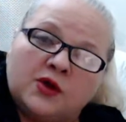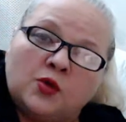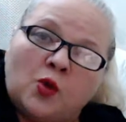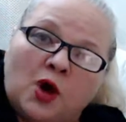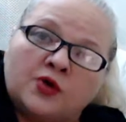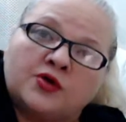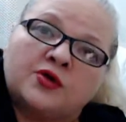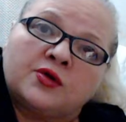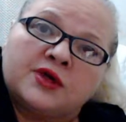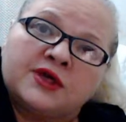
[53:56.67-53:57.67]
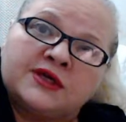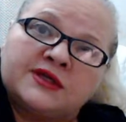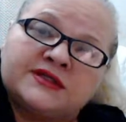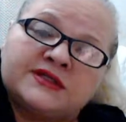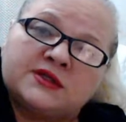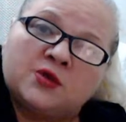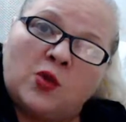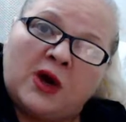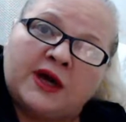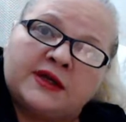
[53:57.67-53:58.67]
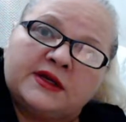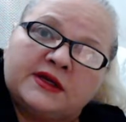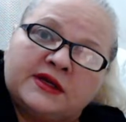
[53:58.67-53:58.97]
water is the one